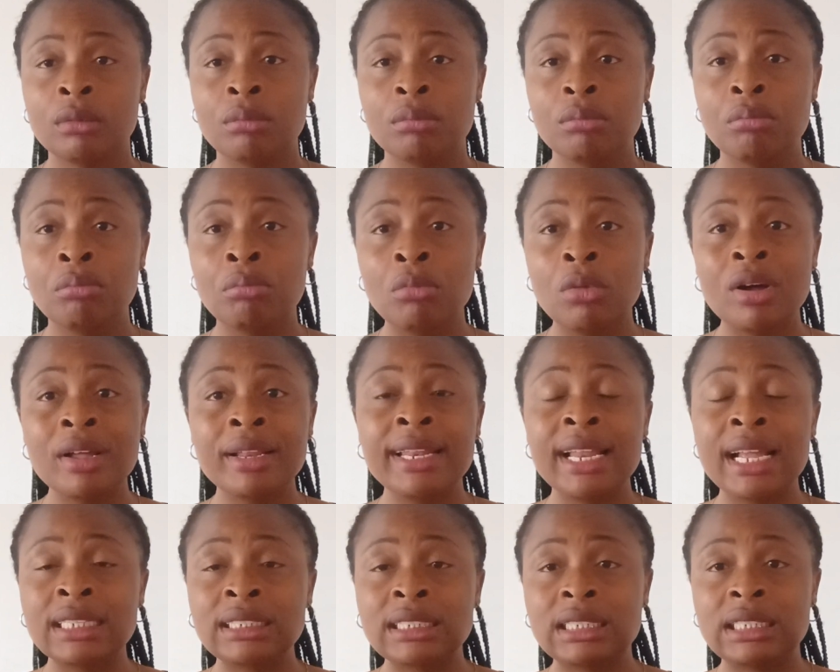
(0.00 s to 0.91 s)

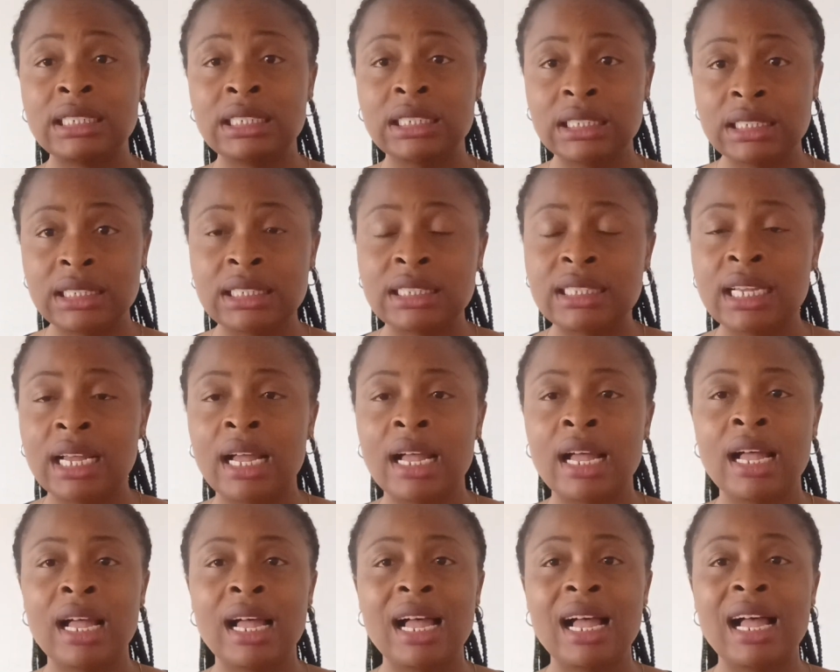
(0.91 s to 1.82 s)
mother's
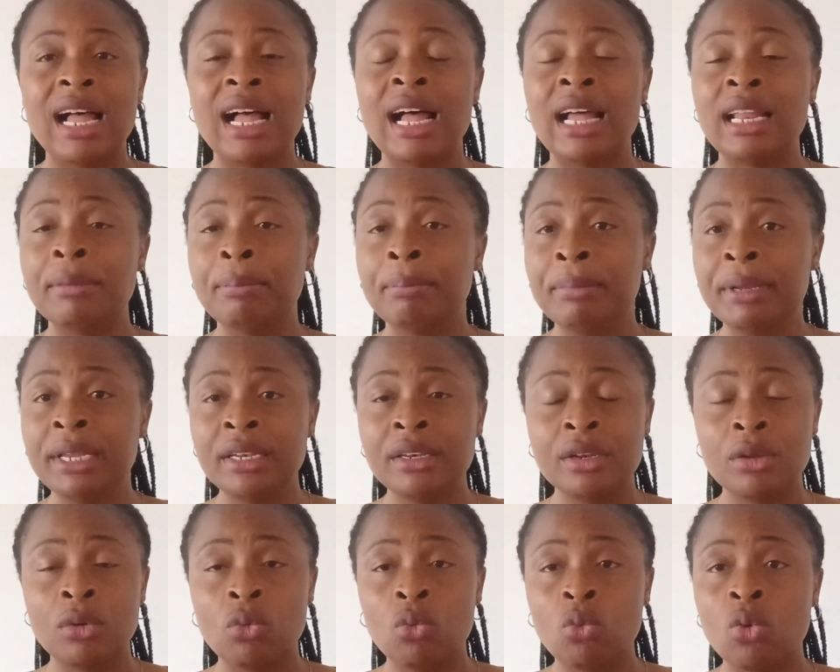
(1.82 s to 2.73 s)
sister had
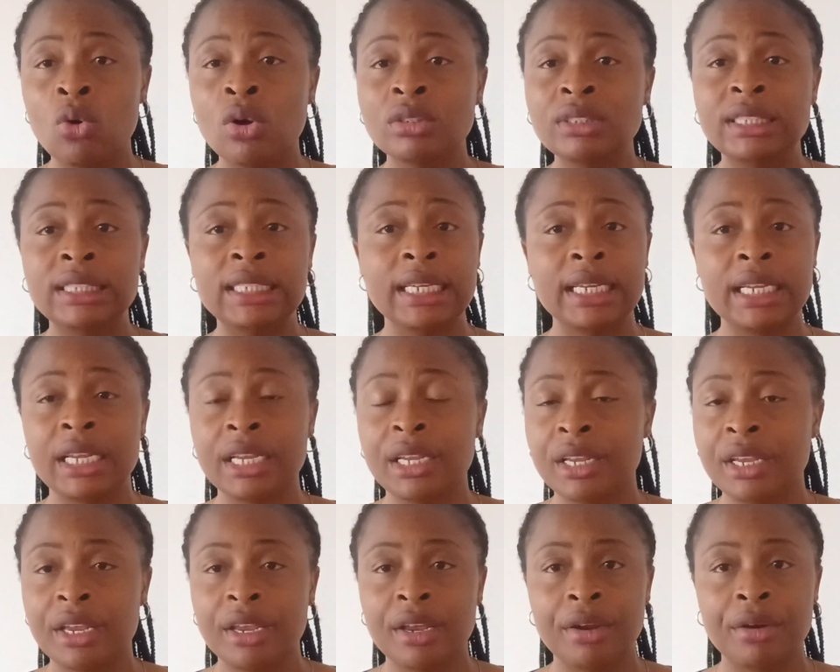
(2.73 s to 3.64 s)
been the one
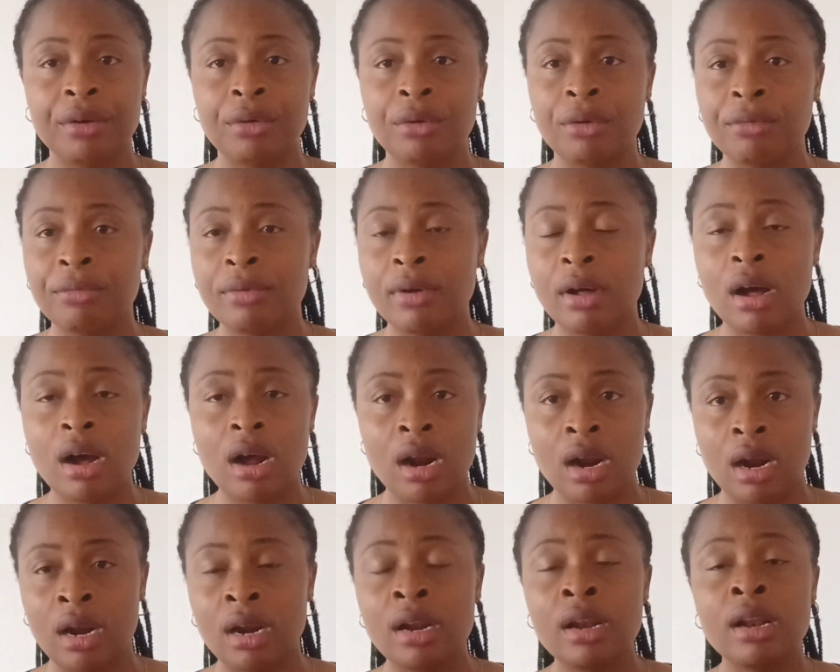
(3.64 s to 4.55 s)
taking care of
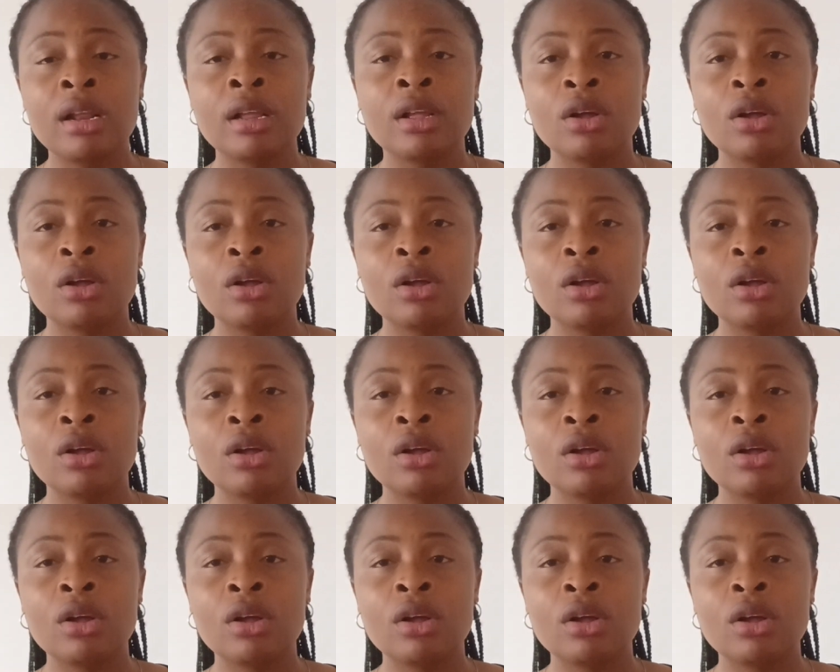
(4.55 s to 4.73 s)
her